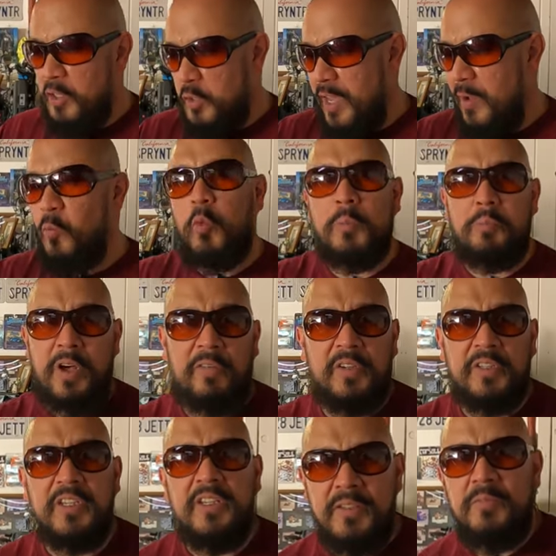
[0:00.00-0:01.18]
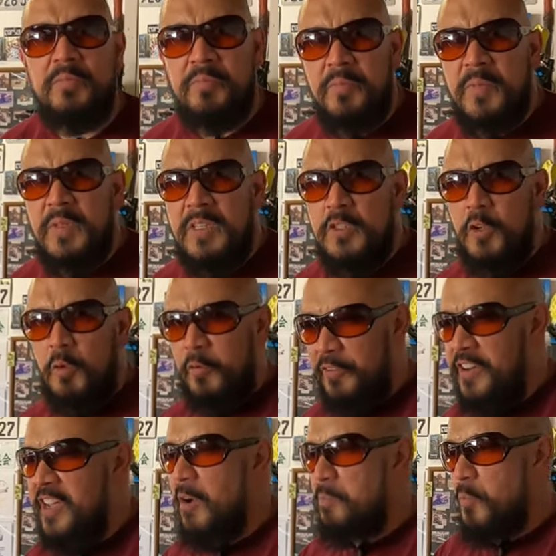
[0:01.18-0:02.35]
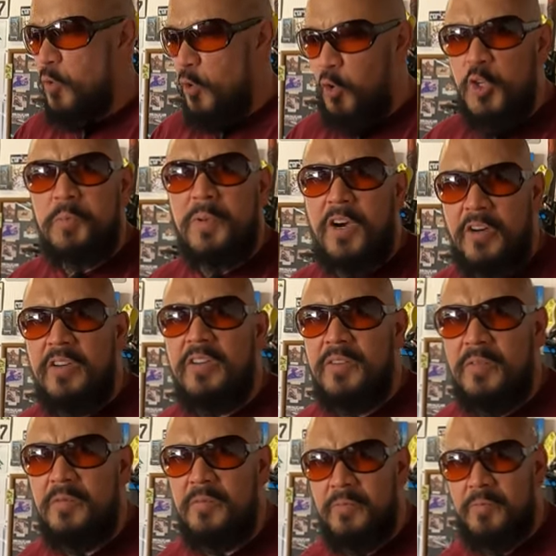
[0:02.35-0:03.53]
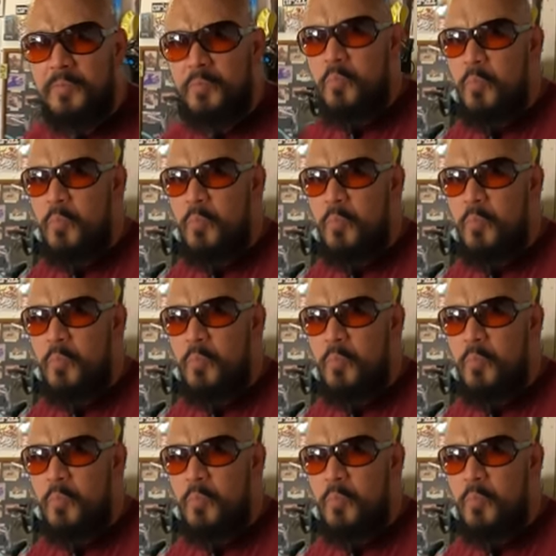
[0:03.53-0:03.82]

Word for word: you to have one muffler. So free up more horsepower. So you've